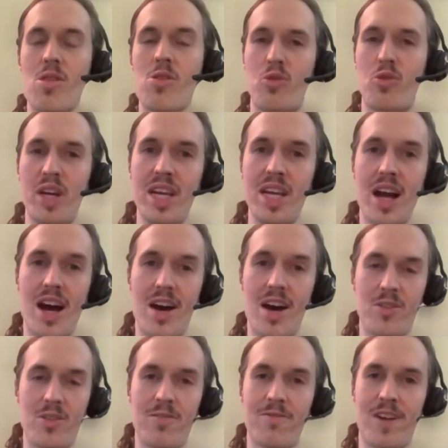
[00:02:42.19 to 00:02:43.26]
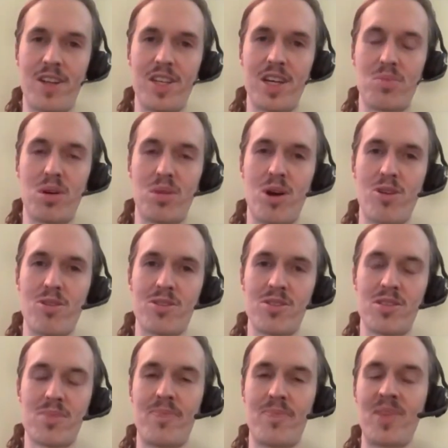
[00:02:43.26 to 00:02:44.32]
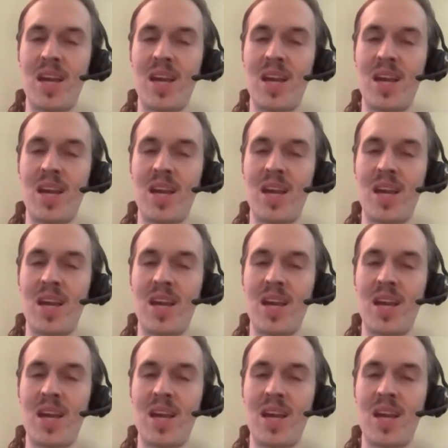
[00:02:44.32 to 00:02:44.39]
three other funding proposals,